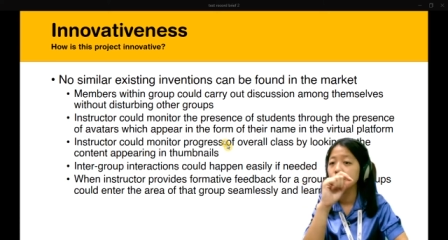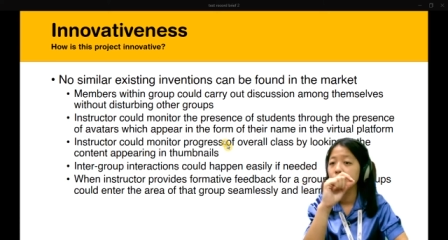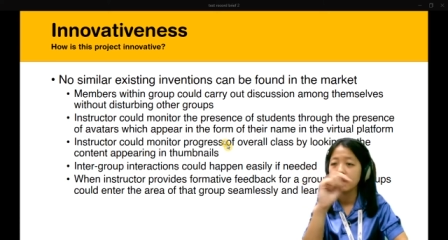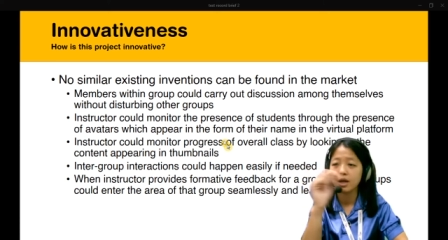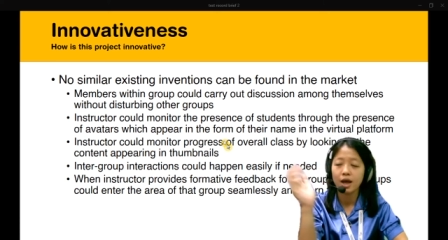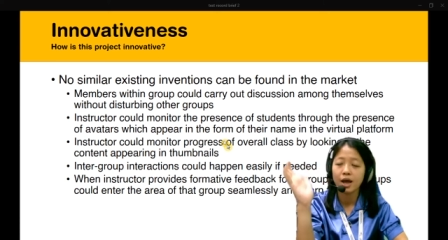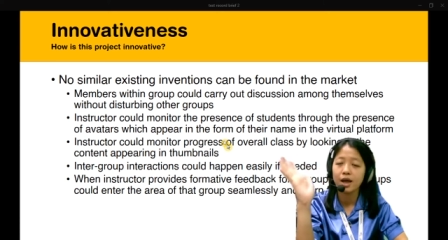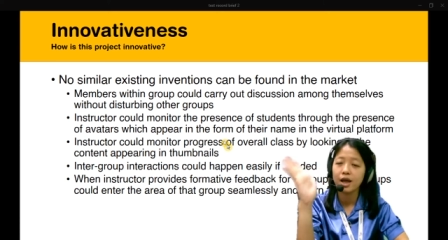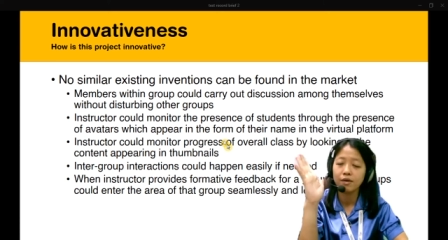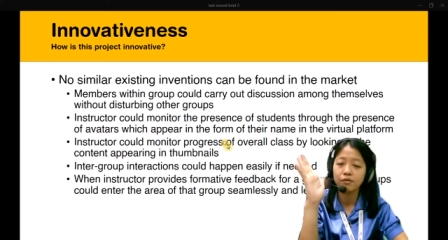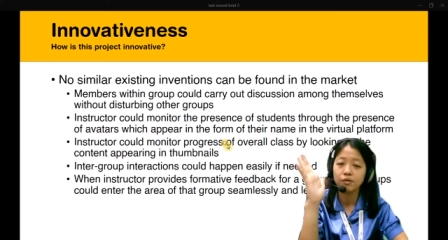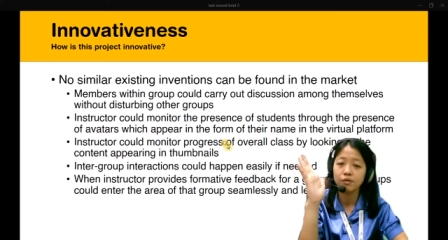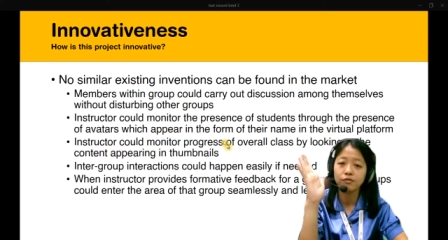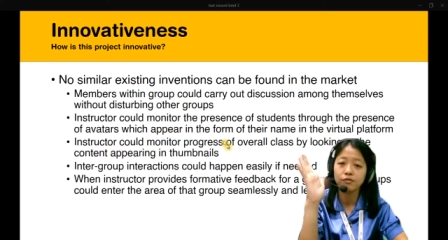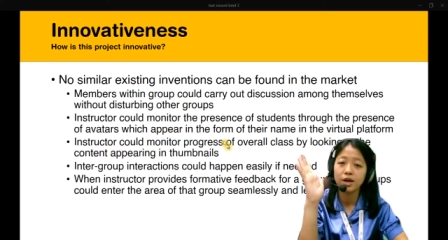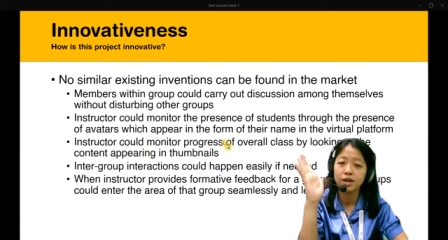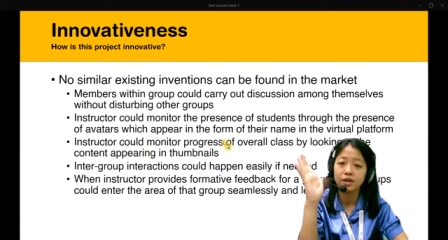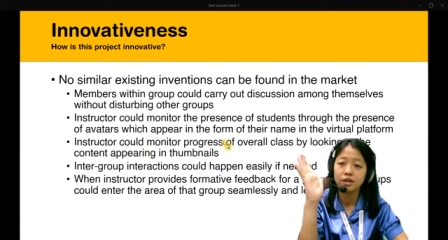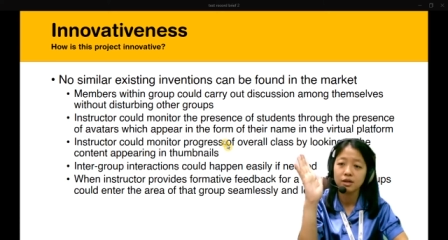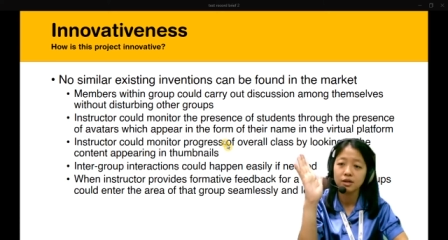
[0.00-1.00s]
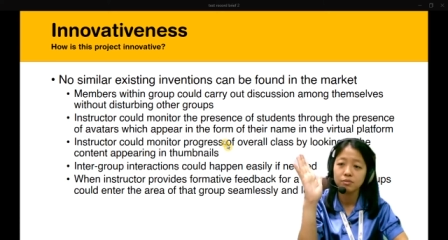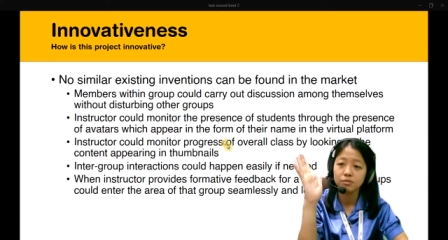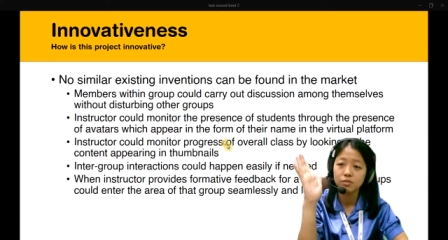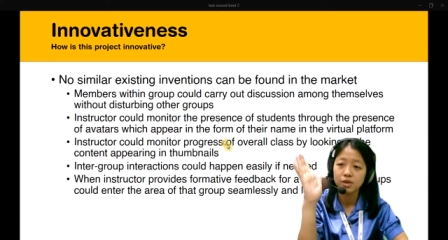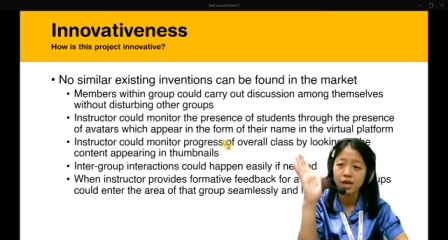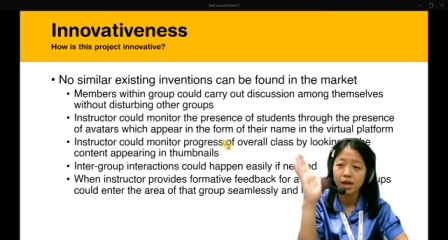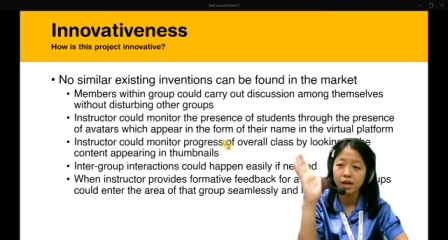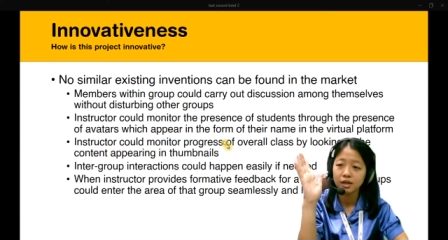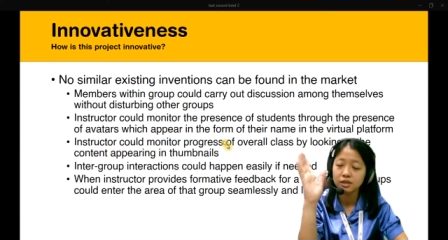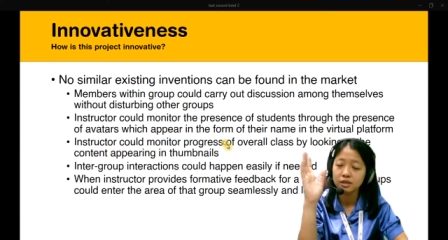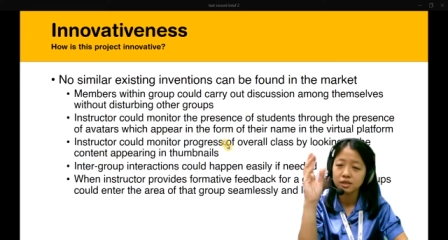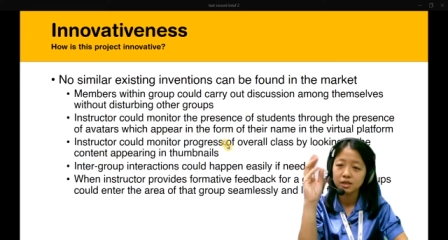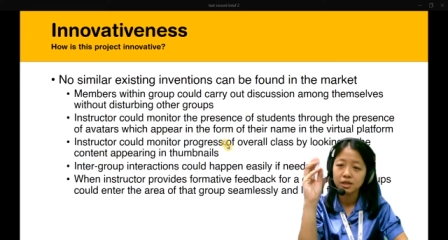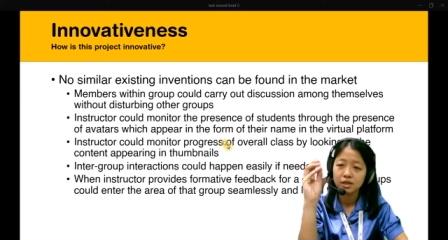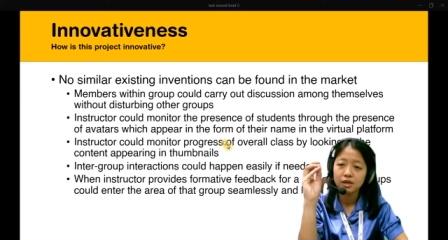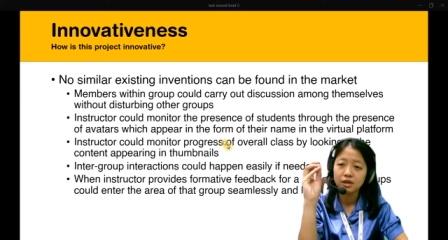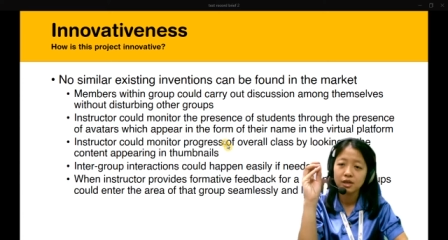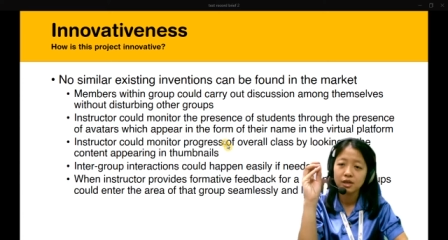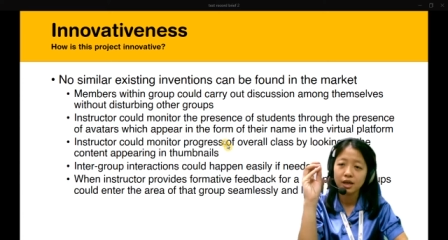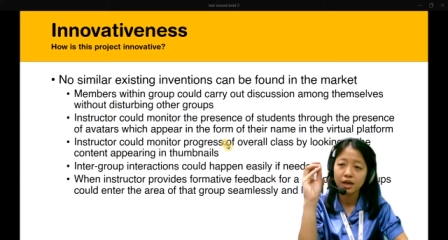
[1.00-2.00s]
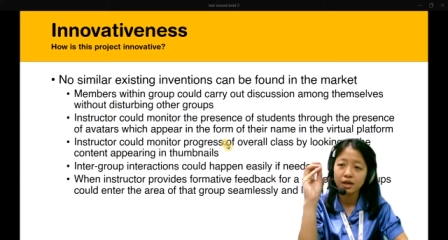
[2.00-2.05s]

I haven't found them yet. Okay,